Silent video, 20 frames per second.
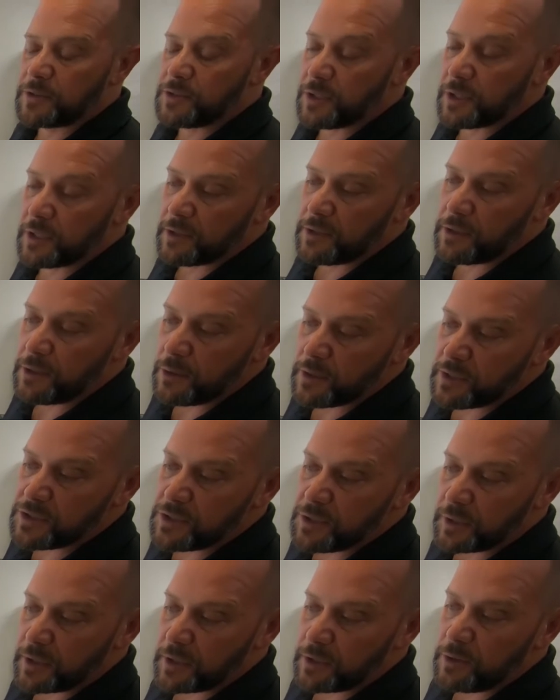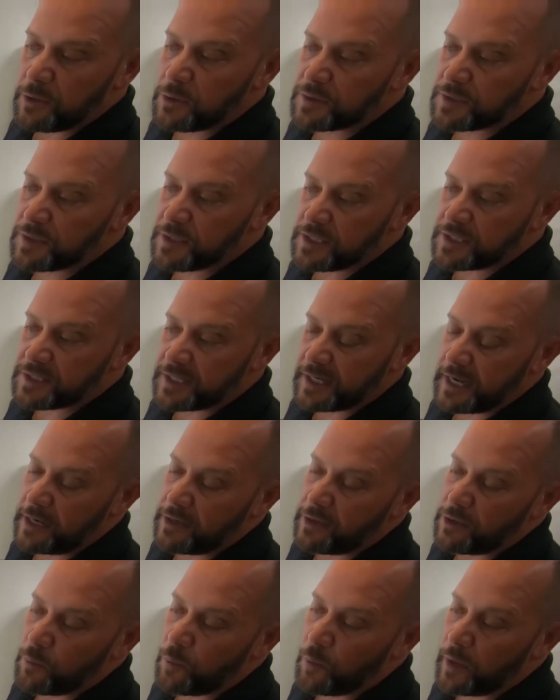what you can do is you can use this to
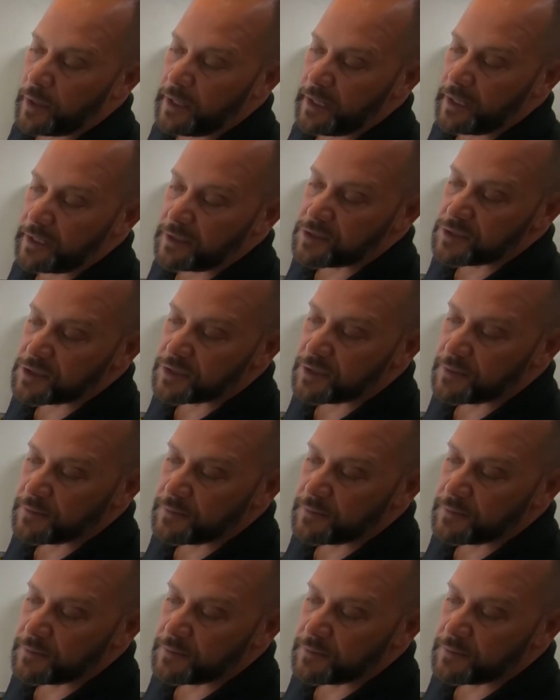get your one inch.